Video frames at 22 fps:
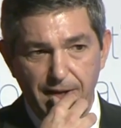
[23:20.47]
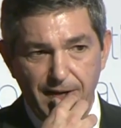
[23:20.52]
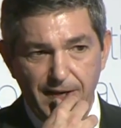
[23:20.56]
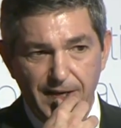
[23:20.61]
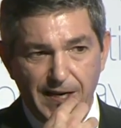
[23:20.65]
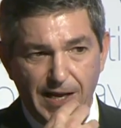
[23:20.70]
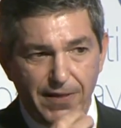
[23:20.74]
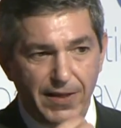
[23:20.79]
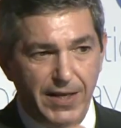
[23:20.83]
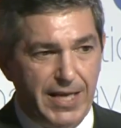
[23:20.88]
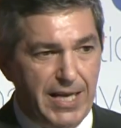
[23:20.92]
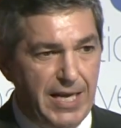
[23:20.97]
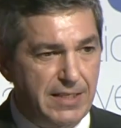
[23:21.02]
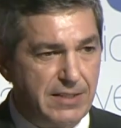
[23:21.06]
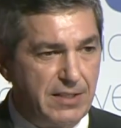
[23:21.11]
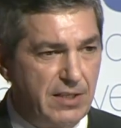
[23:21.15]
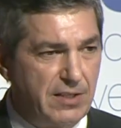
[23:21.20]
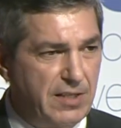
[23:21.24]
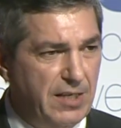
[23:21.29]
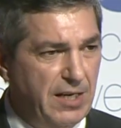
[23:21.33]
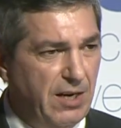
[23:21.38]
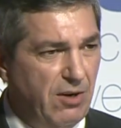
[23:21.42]
In other
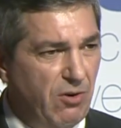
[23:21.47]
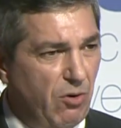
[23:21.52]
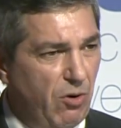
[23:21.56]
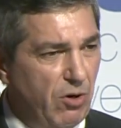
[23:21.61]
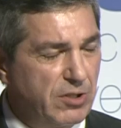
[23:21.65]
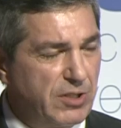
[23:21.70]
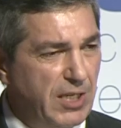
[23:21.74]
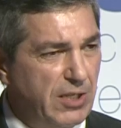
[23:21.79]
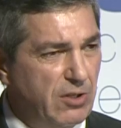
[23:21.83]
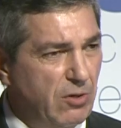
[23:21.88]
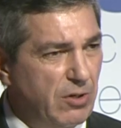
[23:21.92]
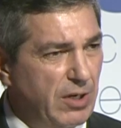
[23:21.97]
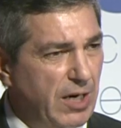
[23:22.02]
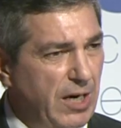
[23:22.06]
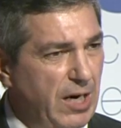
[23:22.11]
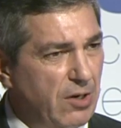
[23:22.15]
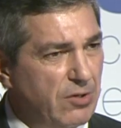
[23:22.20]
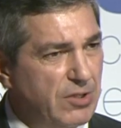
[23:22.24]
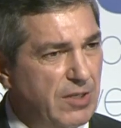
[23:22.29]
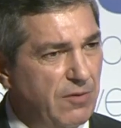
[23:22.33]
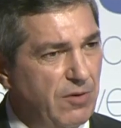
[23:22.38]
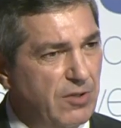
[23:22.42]
cases, there are laws that don't
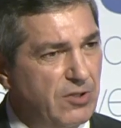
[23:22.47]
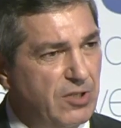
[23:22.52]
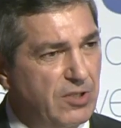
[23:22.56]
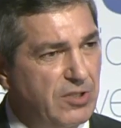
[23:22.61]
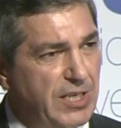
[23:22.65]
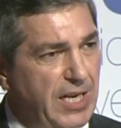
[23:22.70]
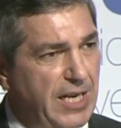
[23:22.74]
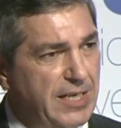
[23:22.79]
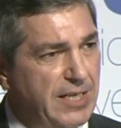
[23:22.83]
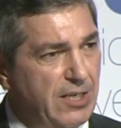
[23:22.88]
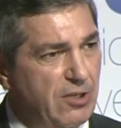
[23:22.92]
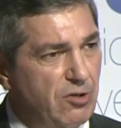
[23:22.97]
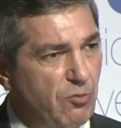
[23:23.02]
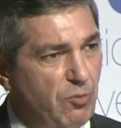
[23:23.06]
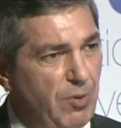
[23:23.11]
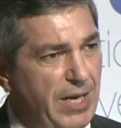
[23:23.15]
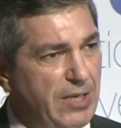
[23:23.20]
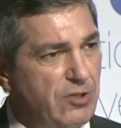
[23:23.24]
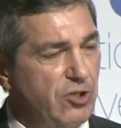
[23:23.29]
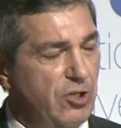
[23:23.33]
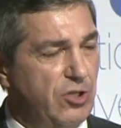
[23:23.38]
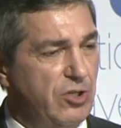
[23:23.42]
allow civil society to
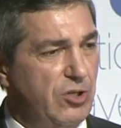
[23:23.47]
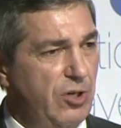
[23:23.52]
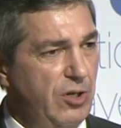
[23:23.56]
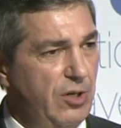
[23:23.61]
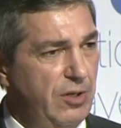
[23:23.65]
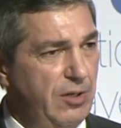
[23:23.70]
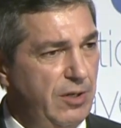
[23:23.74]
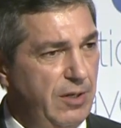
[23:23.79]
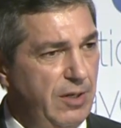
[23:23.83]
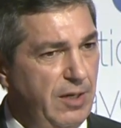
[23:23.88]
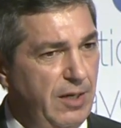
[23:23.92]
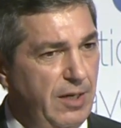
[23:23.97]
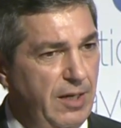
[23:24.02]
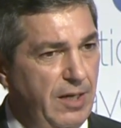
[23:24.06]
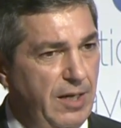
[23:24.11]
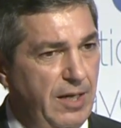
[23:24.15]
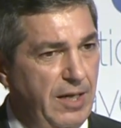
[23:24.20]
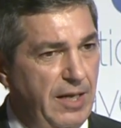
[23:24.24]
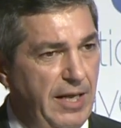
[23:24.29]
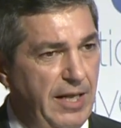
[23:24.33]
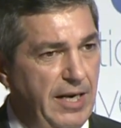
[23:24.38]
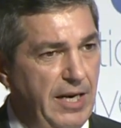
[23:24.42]
register,
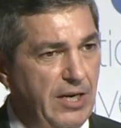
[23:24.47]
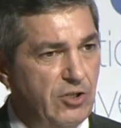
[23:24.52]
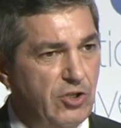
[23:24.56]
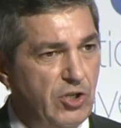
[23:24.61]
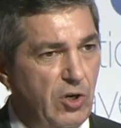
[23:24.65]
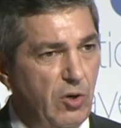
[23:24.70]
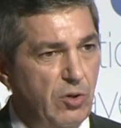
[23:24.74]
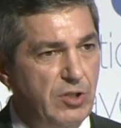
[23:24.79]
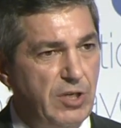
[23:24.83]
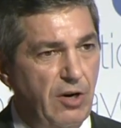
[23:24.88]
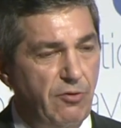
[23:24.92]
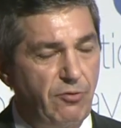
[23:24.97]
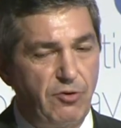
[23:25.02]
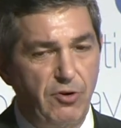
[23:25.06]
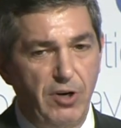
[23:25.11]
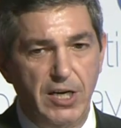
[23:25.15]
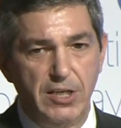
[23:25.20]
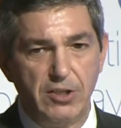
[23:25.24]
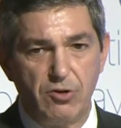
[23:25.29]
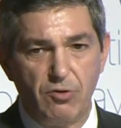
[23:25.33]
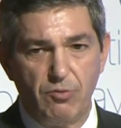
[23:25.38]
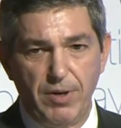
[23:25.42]
and N G Os are
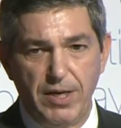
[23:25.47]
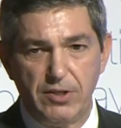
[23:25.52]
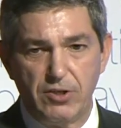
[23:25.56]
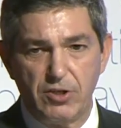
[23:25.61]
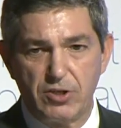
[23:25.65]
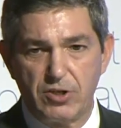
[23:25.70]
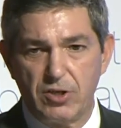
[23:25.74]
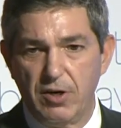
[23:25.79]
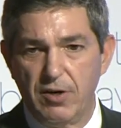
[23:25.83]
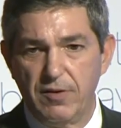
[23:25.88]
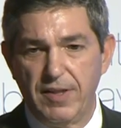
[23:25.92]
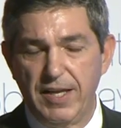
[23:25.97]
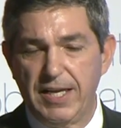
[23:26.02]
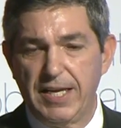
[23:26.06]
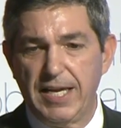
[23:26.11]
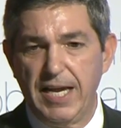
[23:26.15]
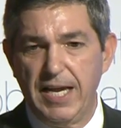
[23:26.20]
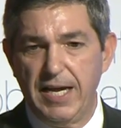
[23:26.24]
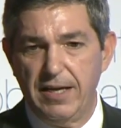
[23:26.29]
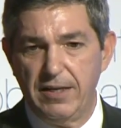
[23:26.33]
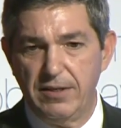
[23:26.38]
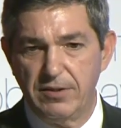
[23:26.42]
trying to register and they
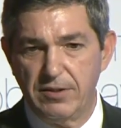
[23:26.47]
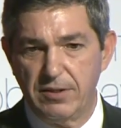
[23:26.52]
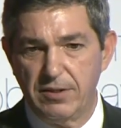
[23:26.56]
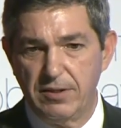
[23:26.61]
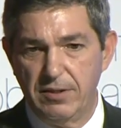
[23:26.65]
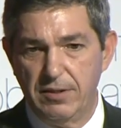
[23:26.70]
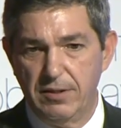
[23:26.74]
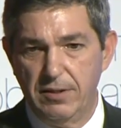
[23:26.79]
can't.